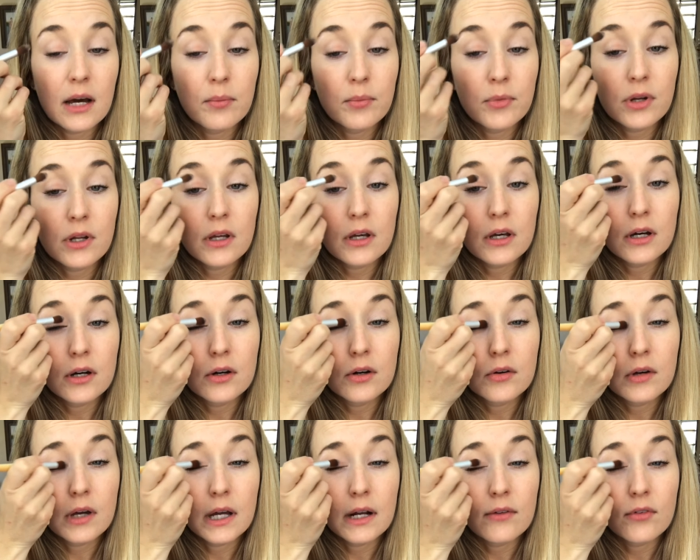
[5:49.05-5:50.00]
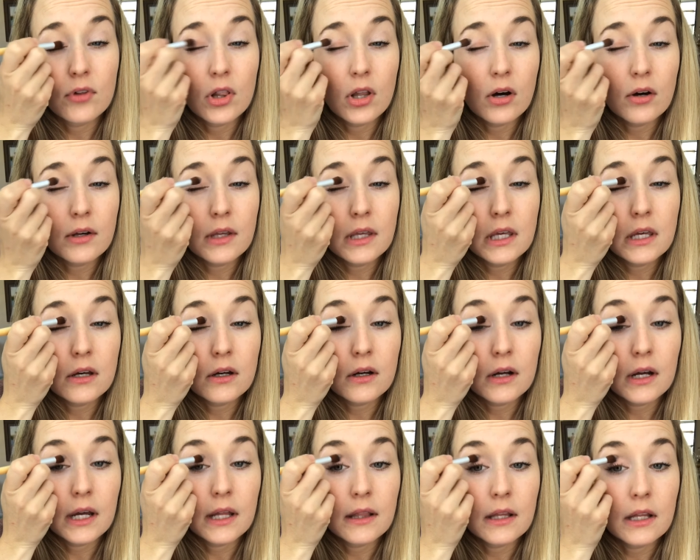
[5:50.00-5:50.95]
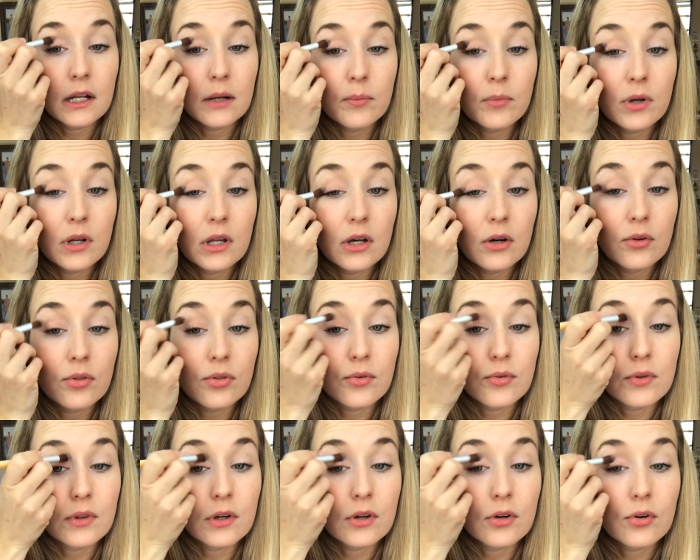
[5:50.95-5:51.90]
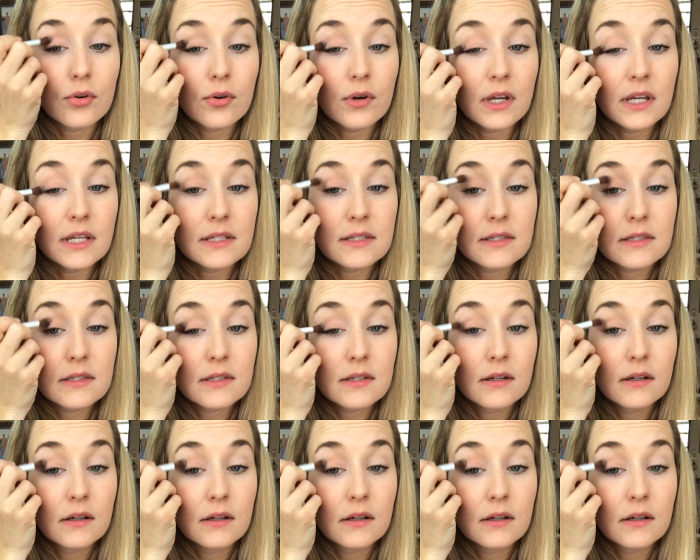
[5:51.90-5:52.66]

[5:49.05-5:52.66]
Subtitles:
gonna go kind of along here, and then I'm gonna go through the crease.